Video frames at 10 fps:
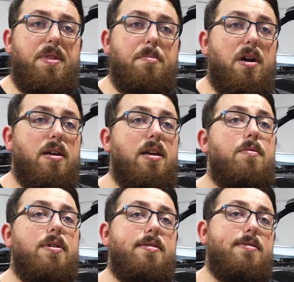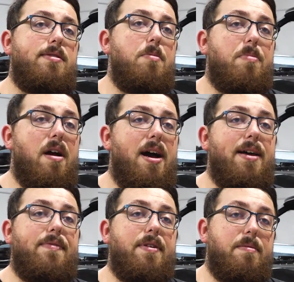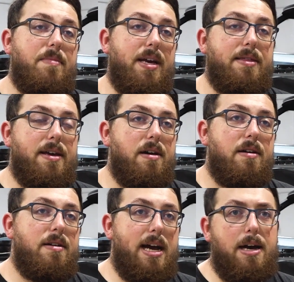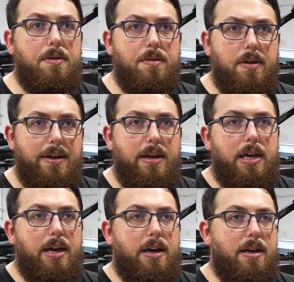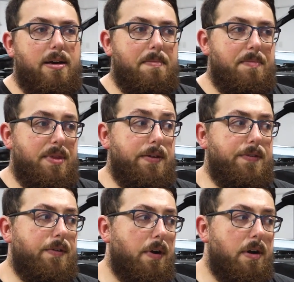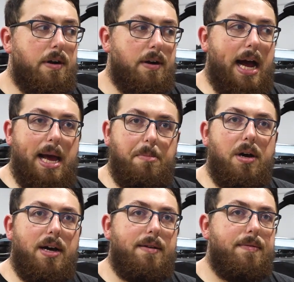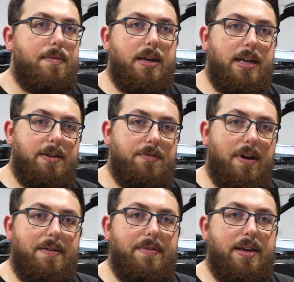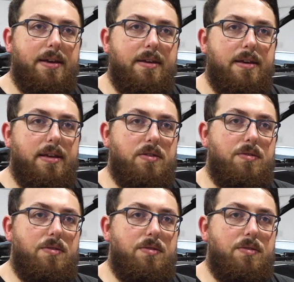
the market wasn't super hot for them like they are now. This car I bought running and driving in